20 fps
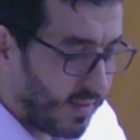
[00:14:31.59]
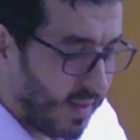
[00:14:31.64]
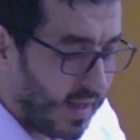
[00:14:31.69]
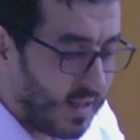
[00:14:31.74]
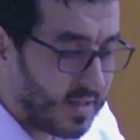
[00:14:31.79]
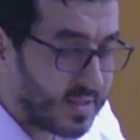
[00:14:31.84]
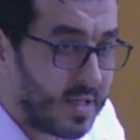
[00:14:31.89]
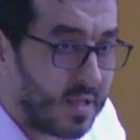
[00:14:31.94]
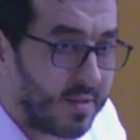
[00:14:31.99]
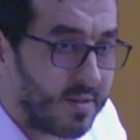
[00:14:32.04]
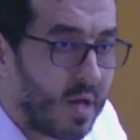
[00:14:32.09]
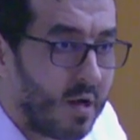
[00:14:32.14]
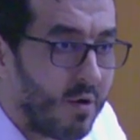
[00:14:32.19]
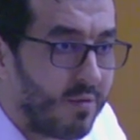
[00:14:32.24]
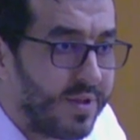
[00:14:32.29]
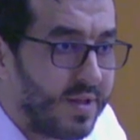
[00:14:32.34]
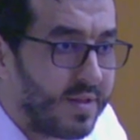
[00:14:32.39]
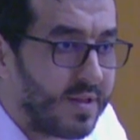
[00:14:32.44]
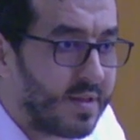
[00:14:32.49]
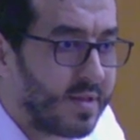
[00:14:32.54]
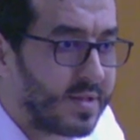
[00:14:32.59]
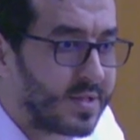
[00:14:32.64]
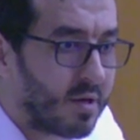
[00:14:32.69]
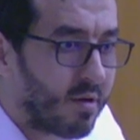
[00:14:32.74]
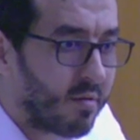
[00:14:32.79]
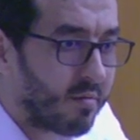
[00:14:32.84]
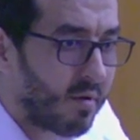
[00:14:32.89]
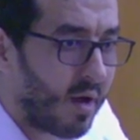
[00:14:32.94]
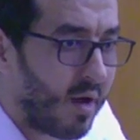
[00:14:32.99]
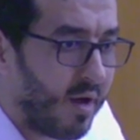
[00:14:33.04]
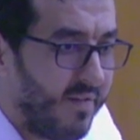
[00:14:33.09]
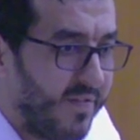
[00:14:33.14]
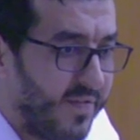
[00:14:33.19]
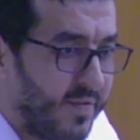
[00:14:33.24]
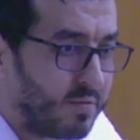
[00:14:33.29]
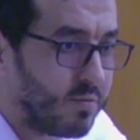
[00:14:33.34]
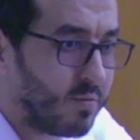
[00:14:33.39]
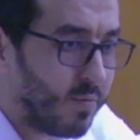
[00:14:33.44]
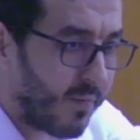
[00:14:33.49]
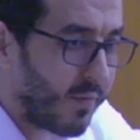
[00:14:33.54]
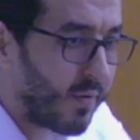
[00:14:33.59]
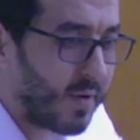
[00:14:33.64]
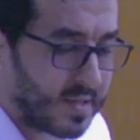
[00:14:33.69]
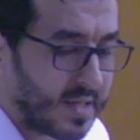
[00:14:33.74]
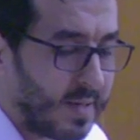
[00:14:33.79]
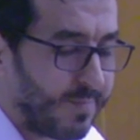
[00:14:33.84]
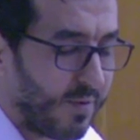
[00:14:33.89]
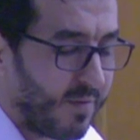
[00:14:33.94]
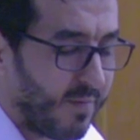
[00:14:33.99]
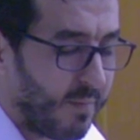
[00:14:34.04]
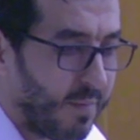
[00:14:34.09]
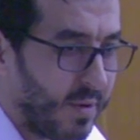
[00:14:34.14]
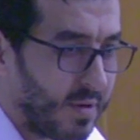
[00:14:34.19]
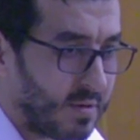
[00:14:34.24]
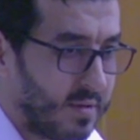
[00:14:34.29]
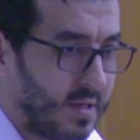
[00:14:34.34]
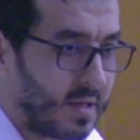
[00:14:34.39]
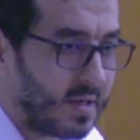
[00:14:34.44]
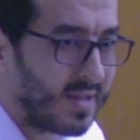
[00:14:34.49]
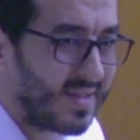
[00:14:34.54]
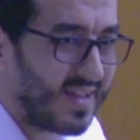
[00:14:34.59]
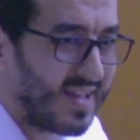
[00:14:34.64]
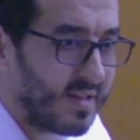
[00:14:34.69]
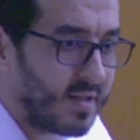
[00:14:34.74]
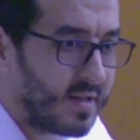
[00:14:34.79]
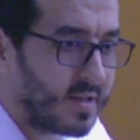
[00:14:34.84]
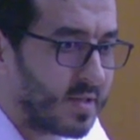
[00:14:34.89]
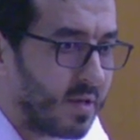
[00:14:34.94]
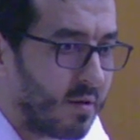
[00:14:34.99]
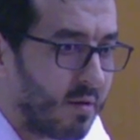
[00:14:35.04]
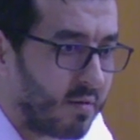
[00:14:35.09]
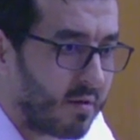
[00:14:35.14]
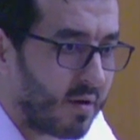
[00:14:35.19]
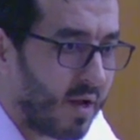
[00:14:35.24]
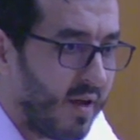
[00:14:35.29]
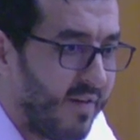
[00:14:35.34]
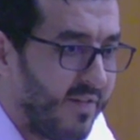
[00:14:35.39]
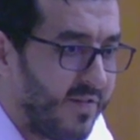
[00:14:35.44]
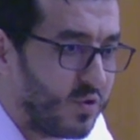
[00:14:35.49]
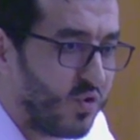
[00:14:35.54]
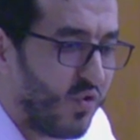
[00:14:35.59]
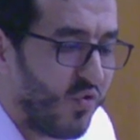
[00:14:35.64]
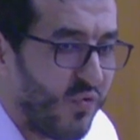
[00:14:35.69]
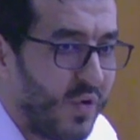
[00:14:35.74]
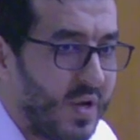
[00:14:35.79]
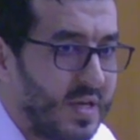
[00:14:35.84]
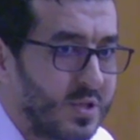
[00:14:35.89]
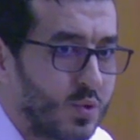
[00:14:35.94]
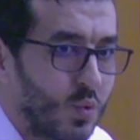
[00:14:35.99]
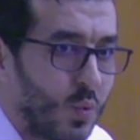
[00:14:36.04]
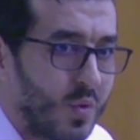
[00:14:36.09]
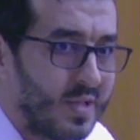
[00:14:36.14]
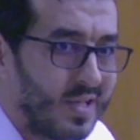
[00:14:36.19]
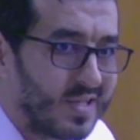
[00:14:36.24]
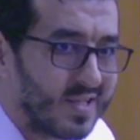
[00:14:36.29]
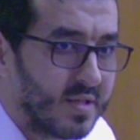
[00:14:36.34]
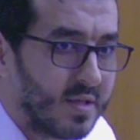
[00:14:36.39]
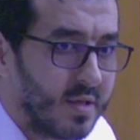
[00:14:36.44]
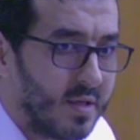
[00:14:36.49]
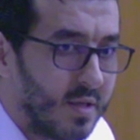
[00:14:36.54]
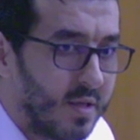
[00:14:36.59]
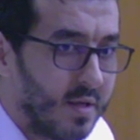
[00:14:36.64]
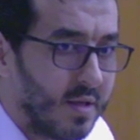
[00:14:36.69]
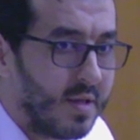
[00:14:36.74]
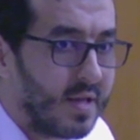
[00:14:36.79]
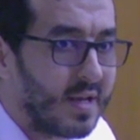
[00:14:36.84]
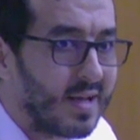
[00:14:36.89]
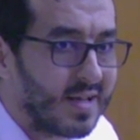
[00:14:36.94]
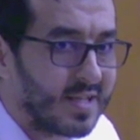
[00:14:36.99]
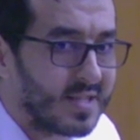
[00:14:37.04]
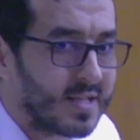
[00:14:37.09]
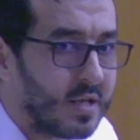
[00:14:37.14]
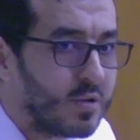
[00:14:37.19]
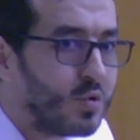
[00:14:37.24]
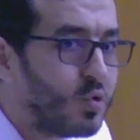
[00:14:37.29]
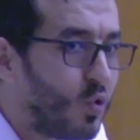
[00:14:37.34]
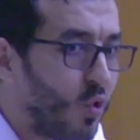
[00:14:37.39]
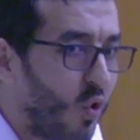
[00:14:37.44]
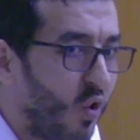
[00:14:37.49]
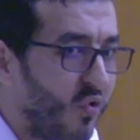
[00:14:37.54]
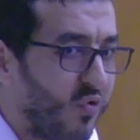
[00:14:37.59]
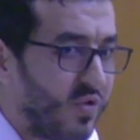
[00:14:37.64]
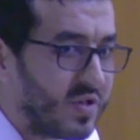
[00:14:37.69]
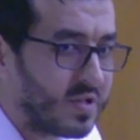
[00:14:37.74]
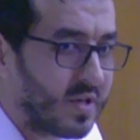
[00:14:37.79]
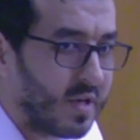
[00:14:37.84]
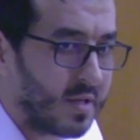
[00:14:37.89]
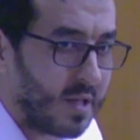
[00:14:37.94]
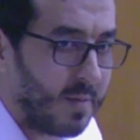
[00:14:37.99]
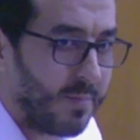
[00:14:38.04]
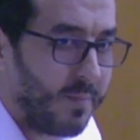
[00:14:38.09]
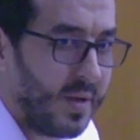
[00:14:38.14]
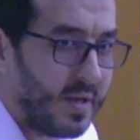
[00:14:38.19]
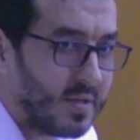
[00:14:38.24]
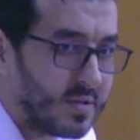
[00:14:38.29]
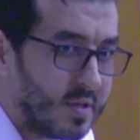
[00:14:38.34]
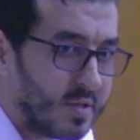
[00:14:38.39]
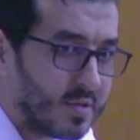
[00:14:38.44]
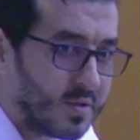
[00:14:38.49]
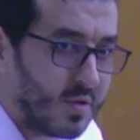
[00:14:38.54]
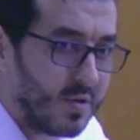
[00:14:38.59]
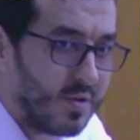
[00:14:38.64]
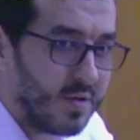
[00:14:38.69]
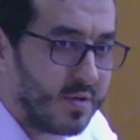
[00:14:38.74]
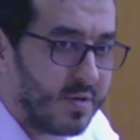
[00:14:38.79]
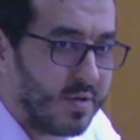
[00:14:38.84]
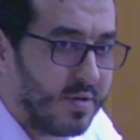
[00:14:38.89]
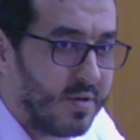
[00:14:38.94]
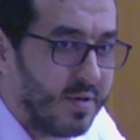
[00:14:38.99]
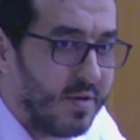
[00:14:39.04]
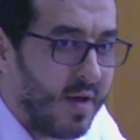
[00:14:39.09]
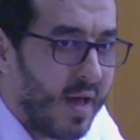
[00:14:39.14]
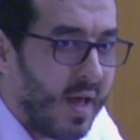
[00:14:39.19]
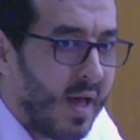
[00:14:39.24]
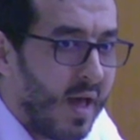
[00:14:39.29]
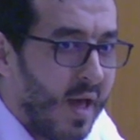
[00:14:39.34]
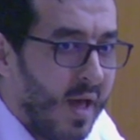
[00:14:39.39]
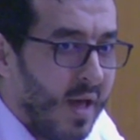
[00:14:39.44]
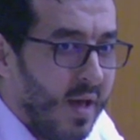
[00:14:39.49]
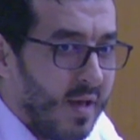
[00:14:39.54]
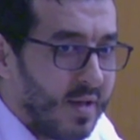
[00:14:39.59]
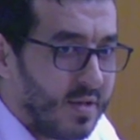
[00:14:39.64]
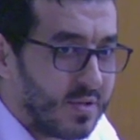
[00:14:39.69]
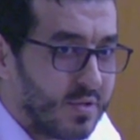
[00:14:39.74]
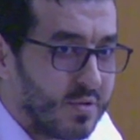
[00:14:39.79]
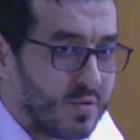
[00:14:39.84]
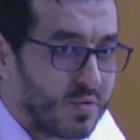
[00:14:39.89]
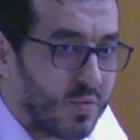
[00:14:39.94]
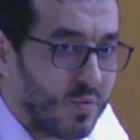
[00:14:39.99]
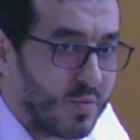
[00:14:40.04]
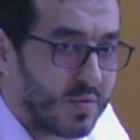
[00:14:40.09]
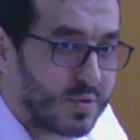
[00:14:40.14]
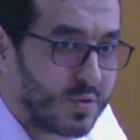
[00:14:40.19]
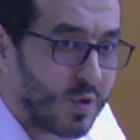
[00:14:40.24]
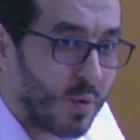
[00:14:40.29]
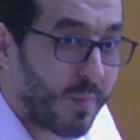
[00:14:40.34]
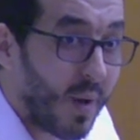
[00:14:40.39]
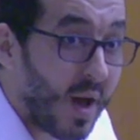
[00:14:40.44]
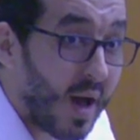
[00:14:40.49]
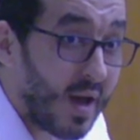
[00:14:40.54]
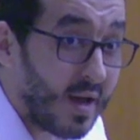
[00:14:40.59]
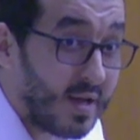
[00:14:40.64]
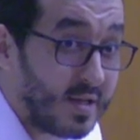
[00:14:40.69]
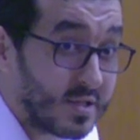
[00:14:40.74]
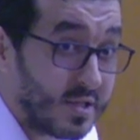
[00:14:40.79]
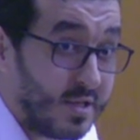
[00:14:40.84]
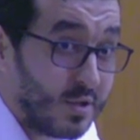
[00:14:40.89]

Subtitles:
Until now, they didn't arrive to, for example, about legal, they didn't arrive to fix what is the legal status of a startup. Is it an enterprise?